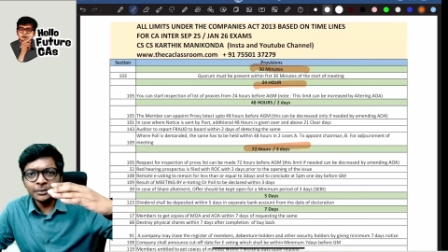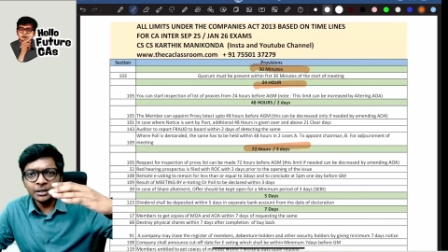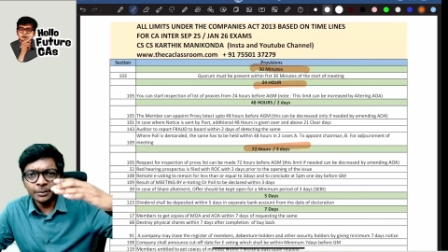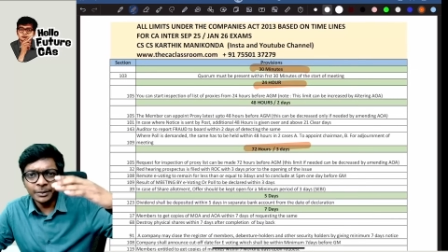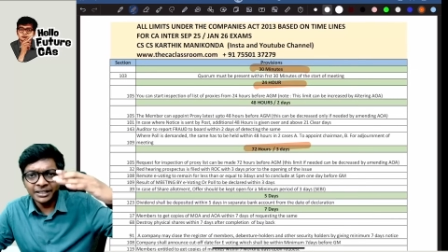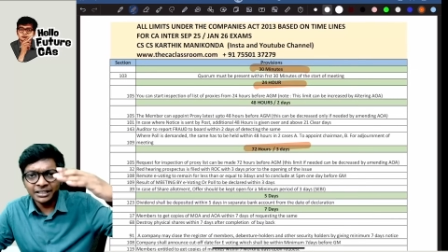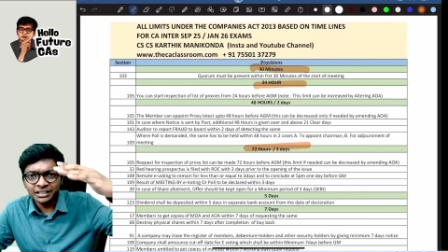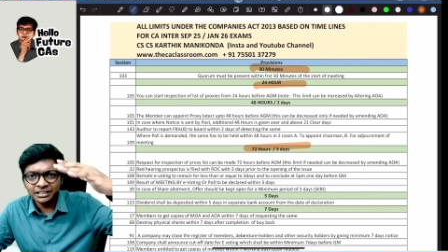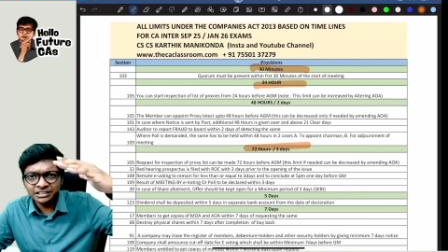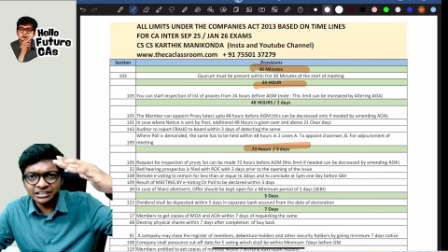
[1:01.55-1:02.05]

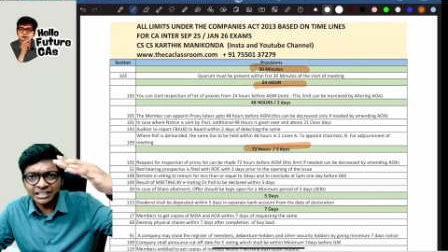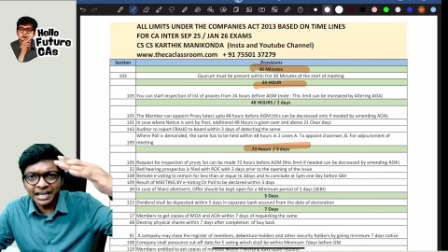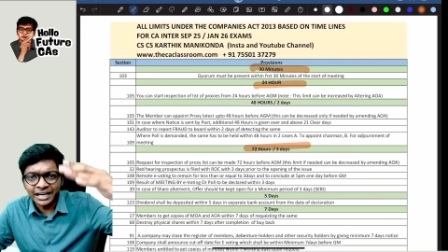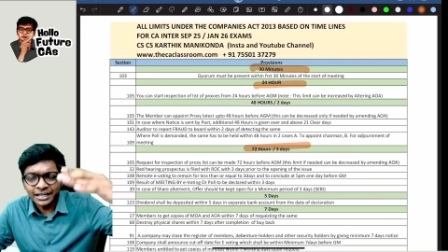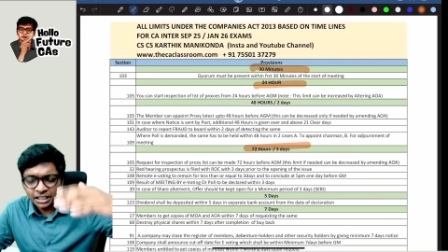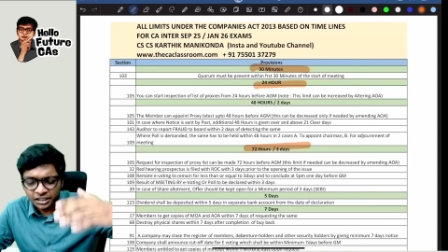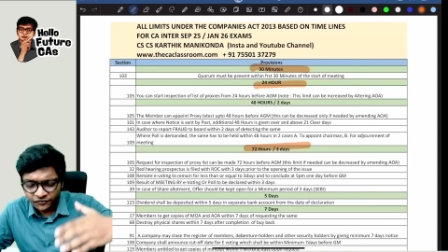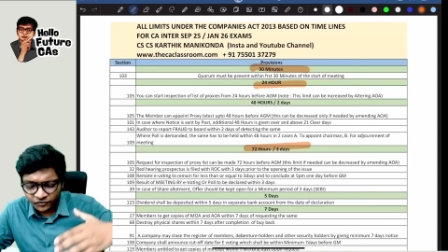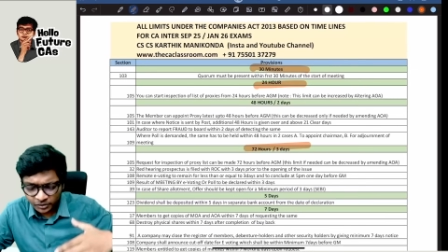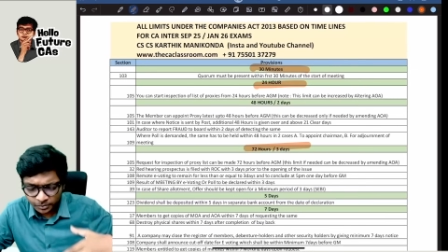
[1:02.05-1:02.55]
limit
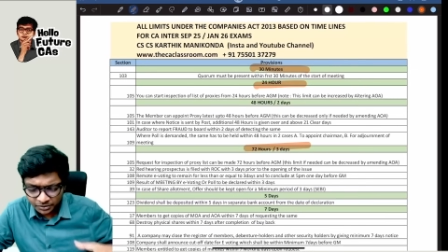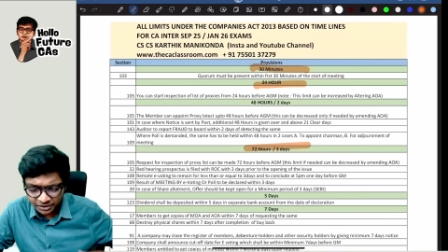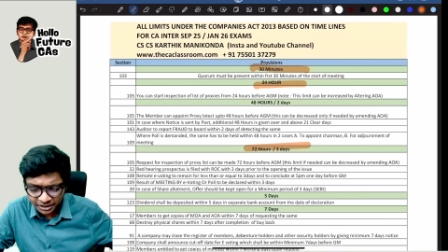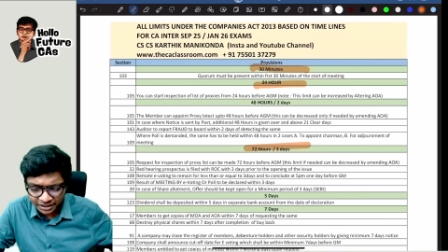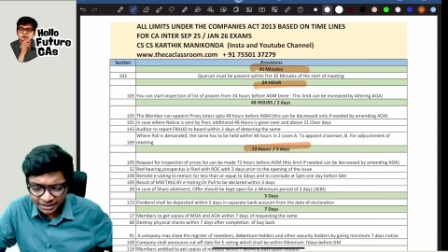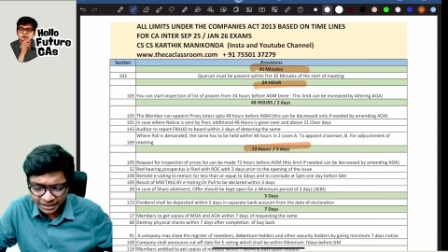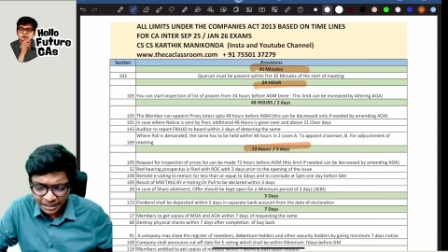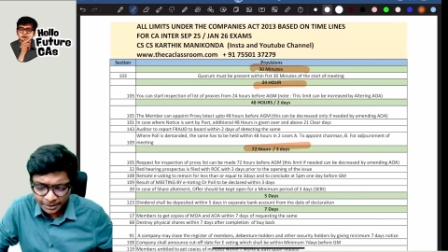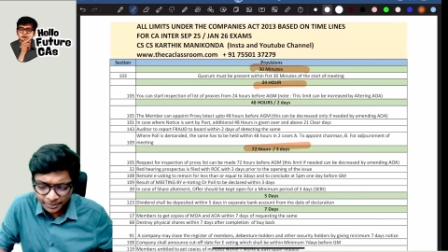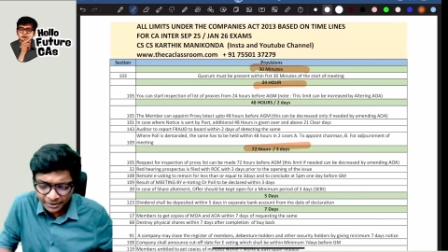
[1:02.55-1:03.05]
starting from
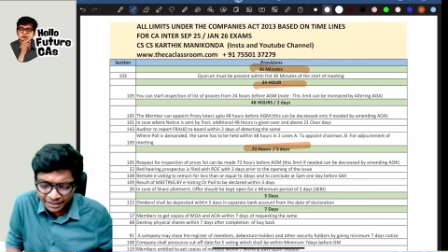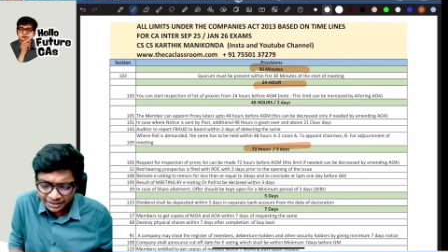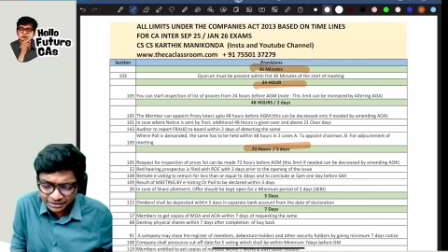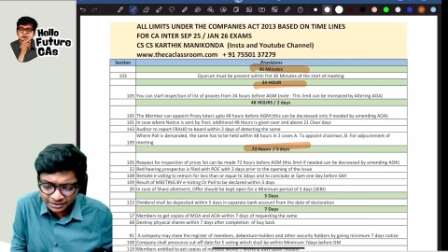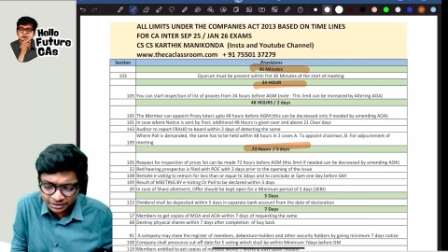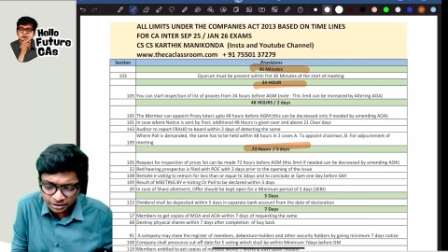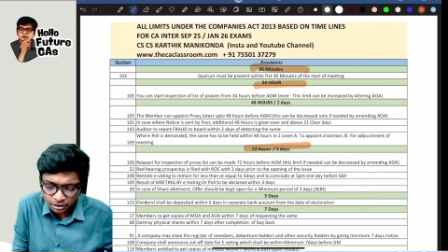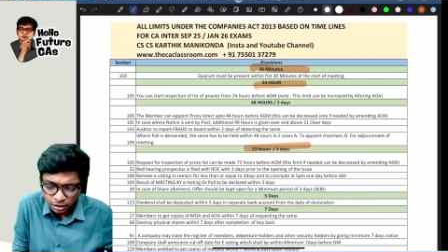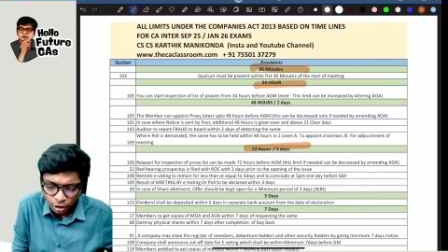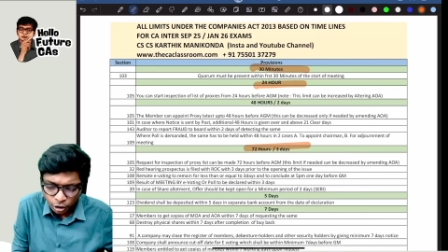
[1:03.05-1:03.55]
30
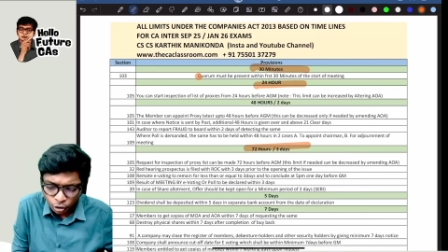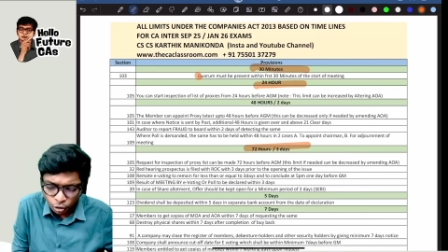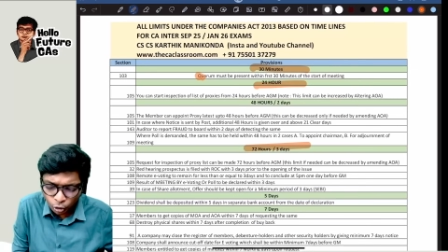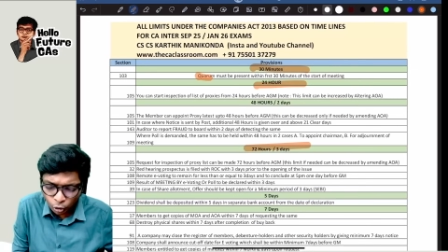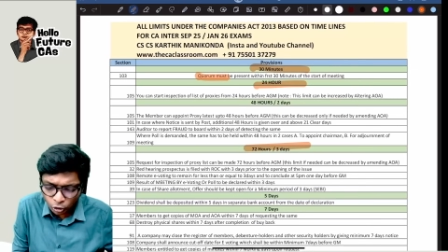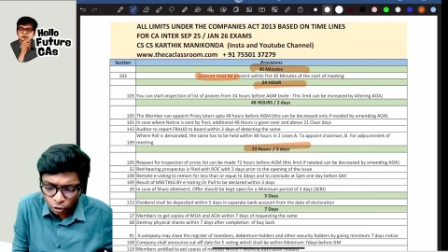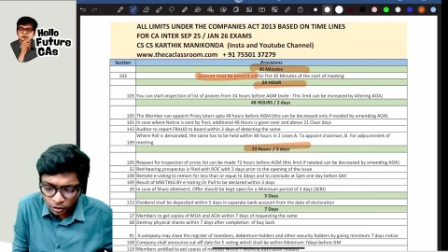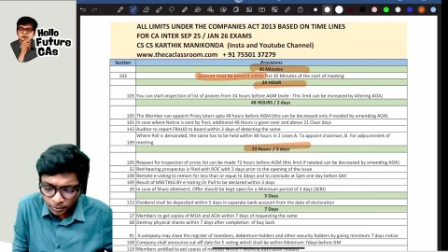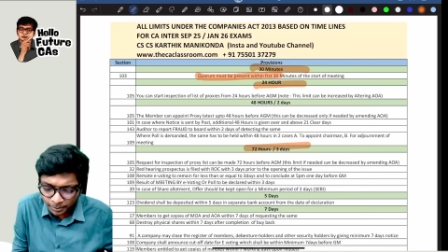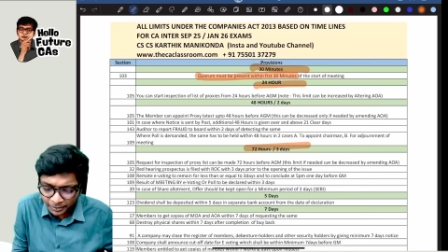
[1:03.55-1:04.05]
minutes.
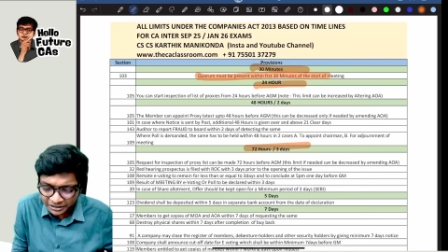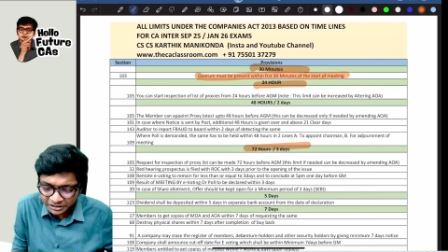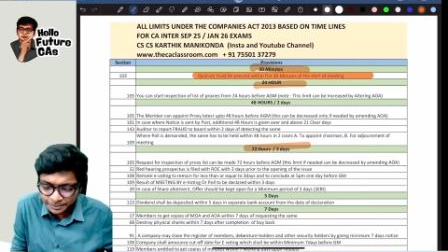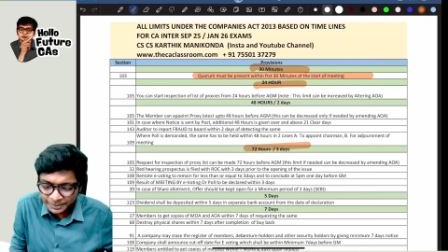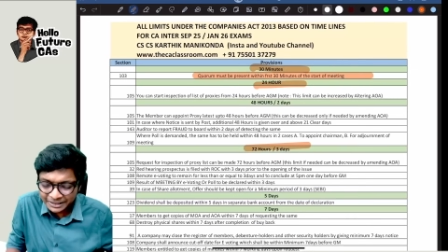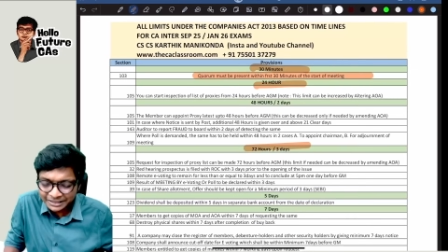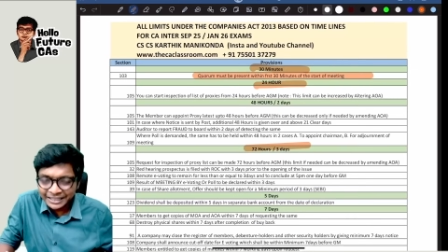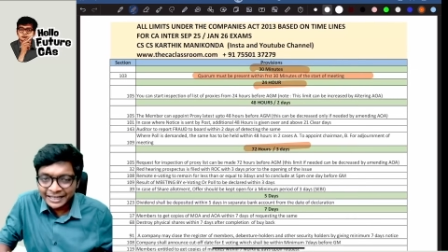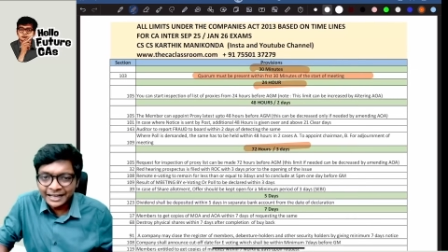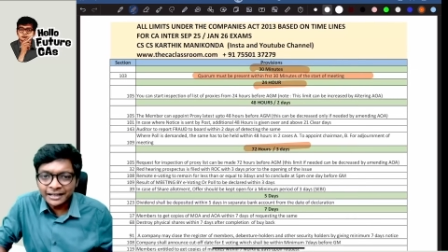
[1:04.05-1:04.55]
Quorum must
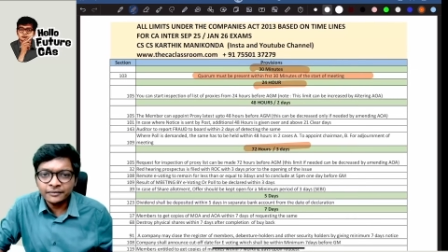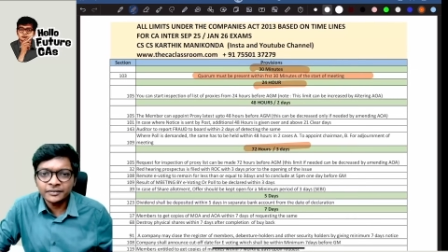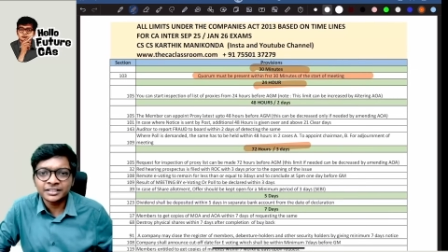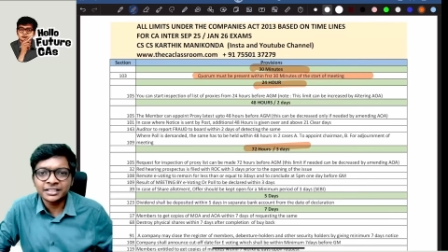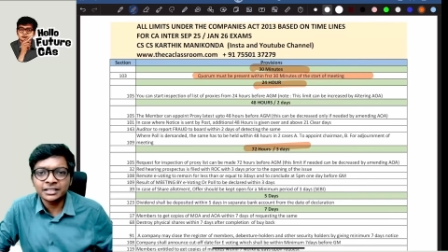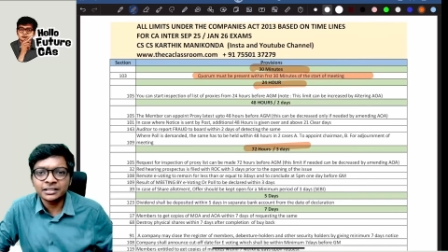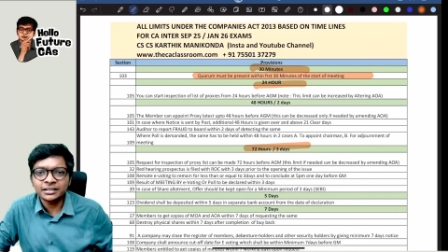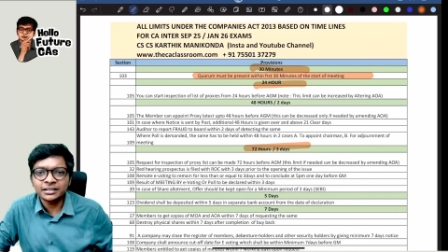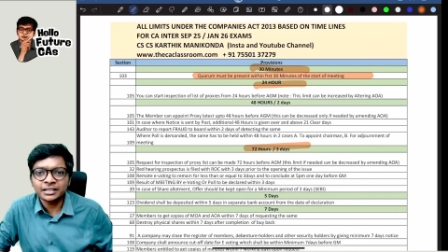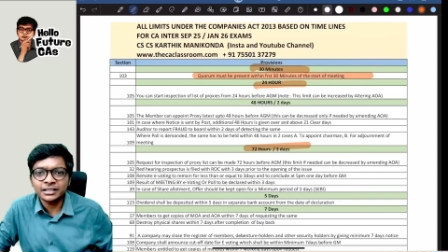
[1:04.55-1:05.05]
be there
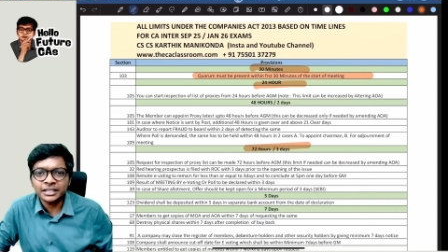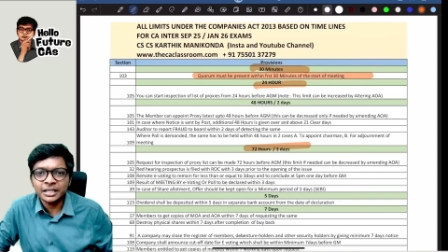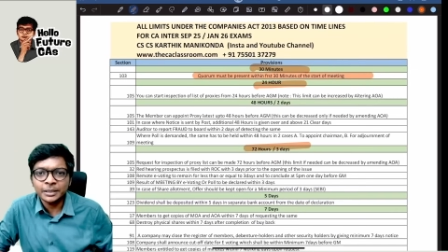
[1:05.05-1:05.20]
within 30